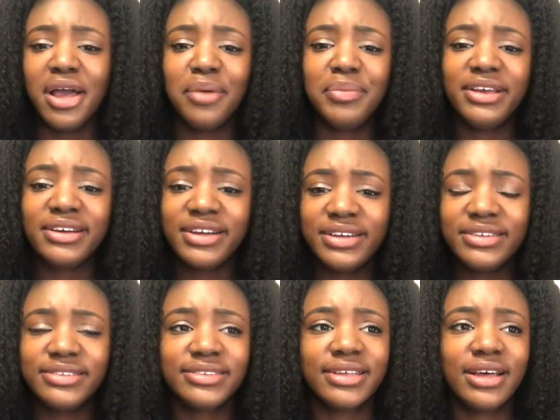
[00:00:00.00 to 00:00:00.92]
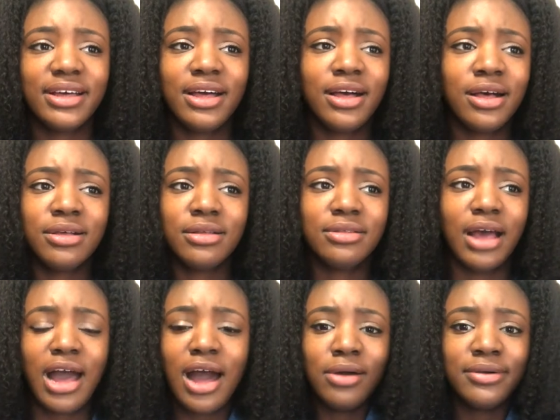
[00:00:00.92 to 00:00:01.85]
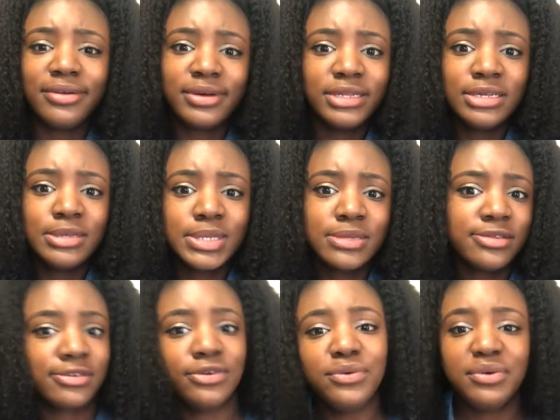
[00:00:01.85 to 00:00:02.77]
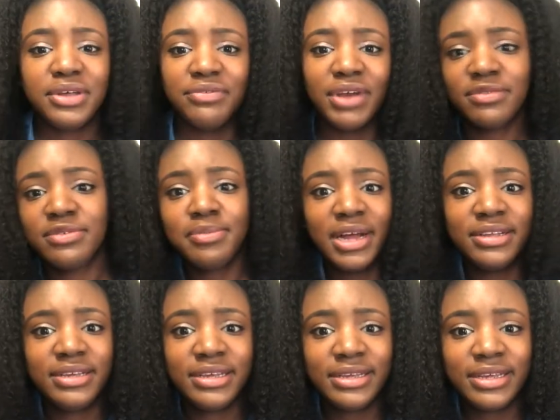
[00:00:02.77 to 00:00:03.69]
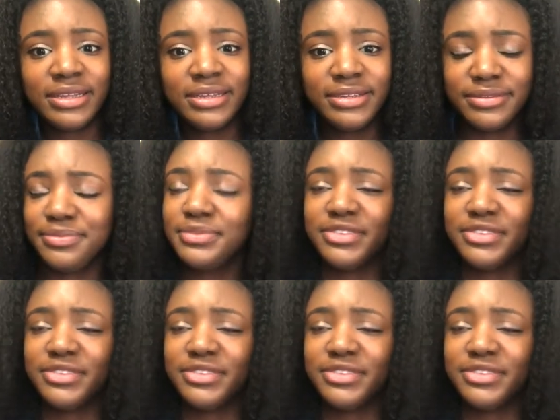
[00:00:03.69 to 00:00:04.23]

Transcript: because how good is the school if everybody can get in?